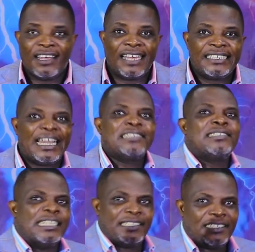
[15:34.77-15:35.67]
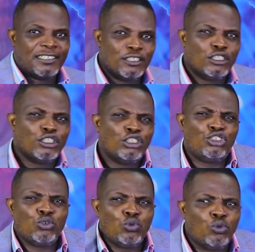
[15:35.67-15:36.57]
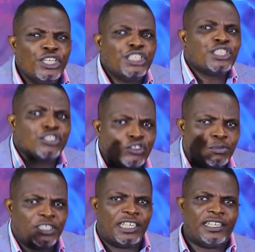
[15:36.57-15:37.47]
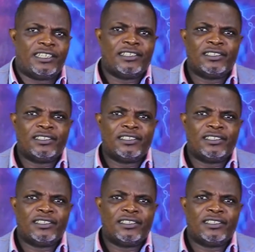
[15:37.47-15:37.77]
And that day, you wish to be there